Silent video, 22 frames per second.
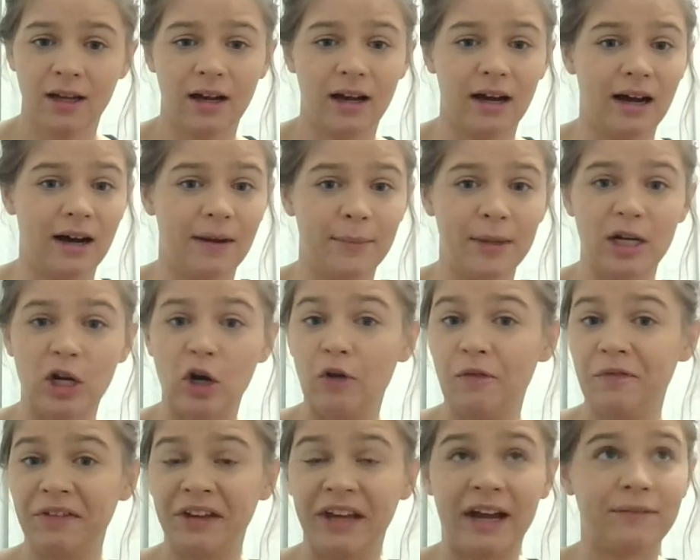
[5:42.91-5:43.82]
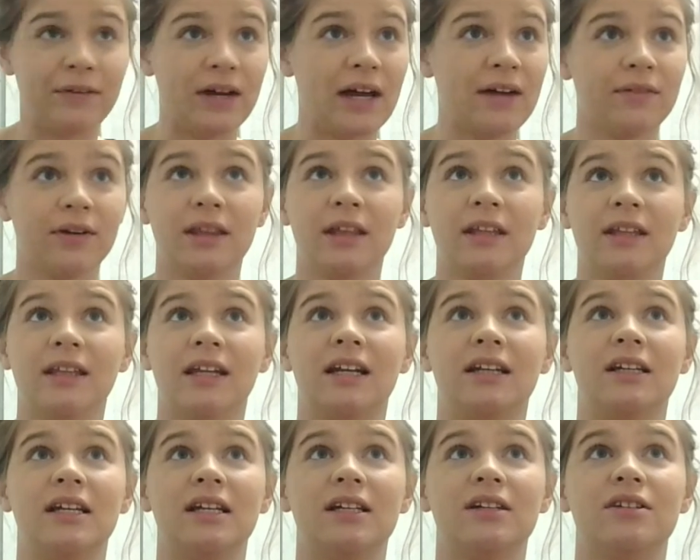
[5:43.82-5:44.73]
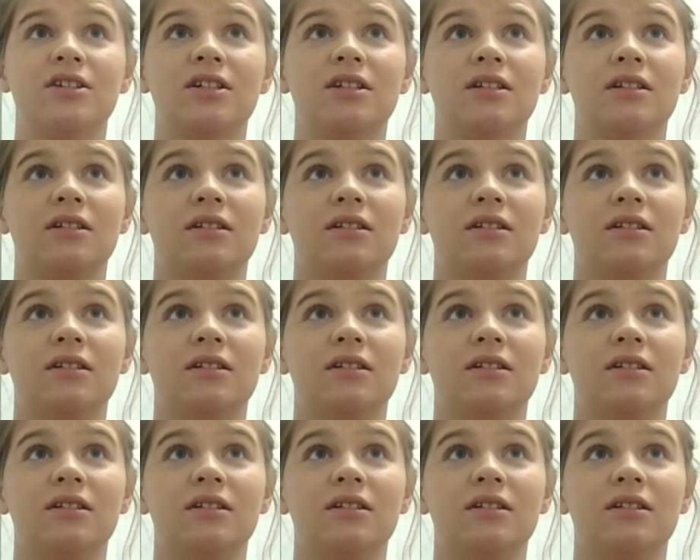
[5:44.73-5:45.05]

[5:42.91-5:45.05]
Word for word: um, and hopefully have everything that I need